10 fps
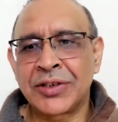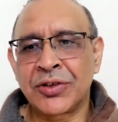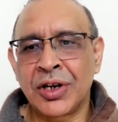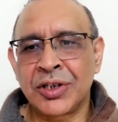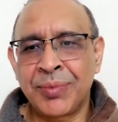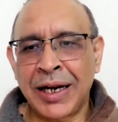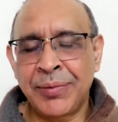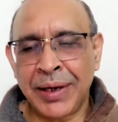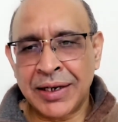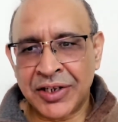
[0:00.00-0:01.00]
cause might
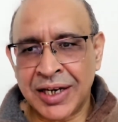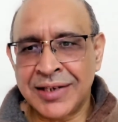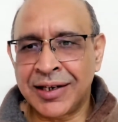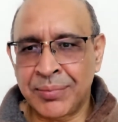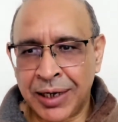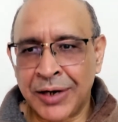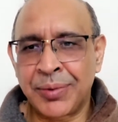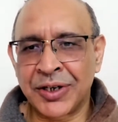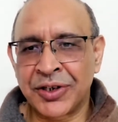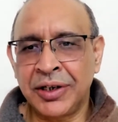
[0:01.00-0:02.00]
be a change in blood
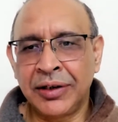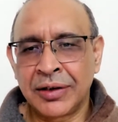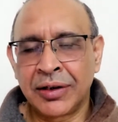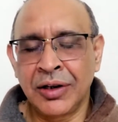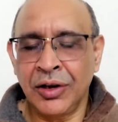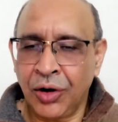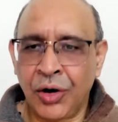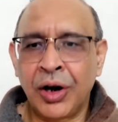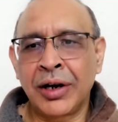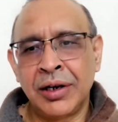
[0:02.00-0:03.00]
pressure
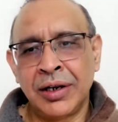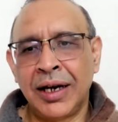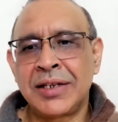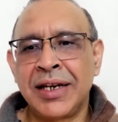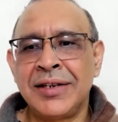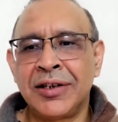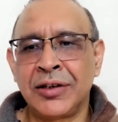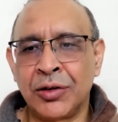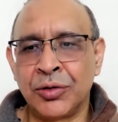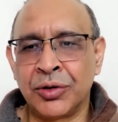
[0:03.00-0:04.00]
or a change in
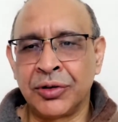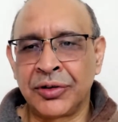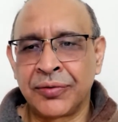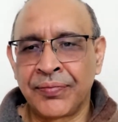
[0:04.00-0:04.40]
glucose.